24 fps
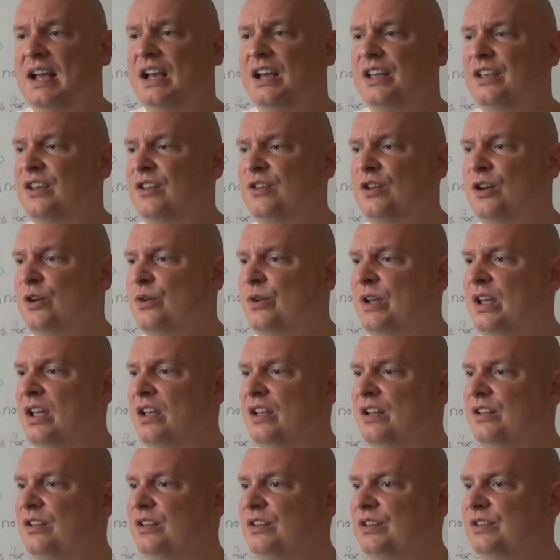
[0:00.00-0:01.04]
You know,
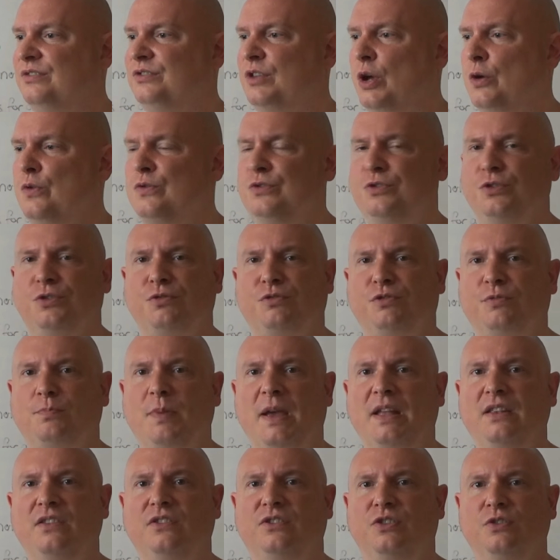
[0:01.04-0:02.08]
don't just
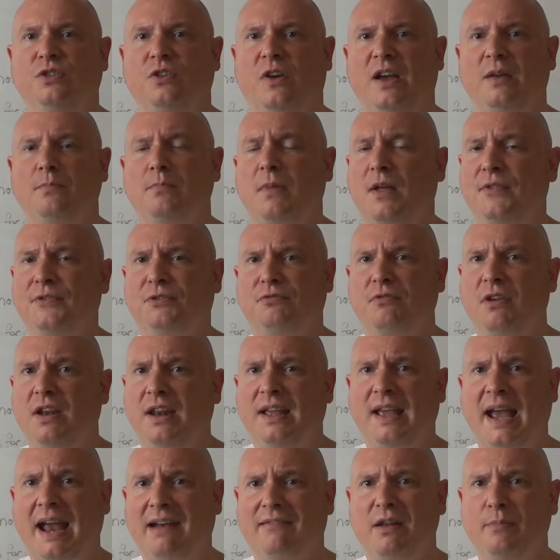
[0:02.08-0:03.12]
spend your 9 months reading
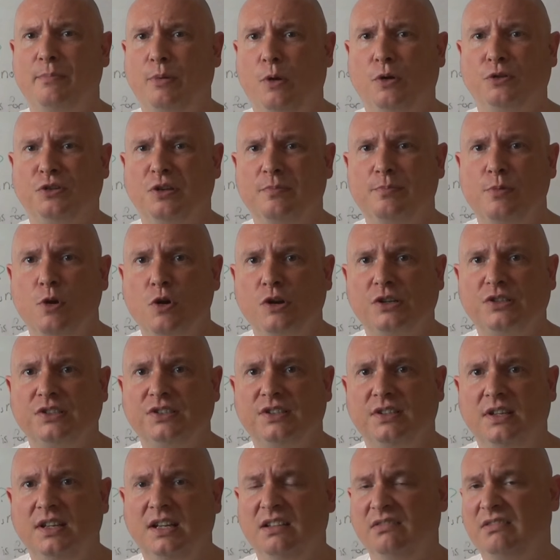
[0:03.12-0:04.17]
Harry Potter books.
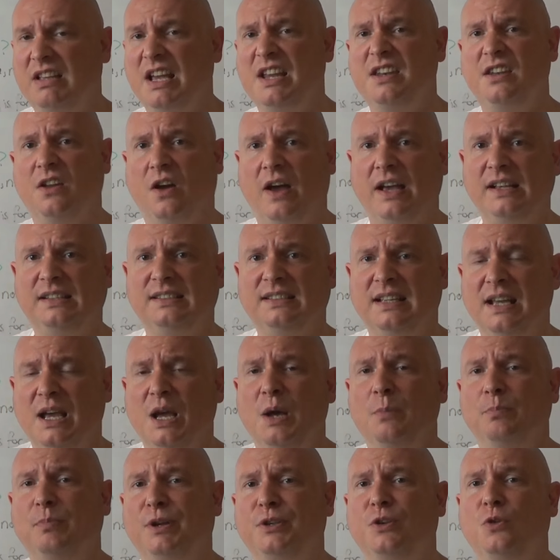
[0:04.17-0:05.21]
They're nice,
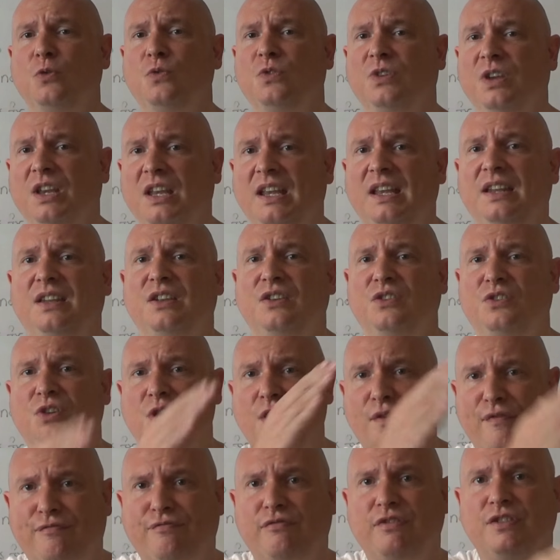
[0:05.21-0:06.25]
but you need
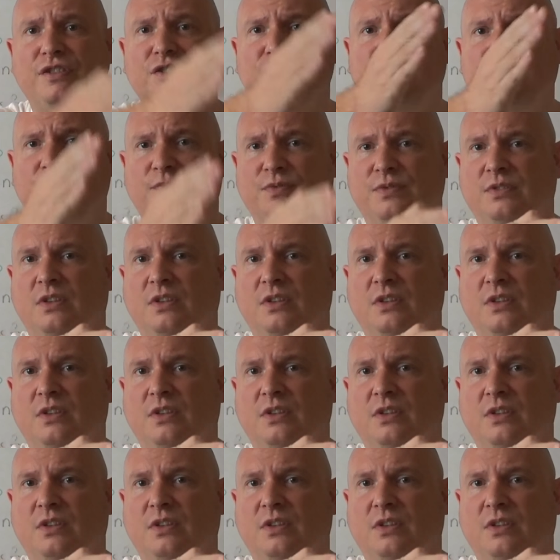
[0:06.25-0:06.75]
different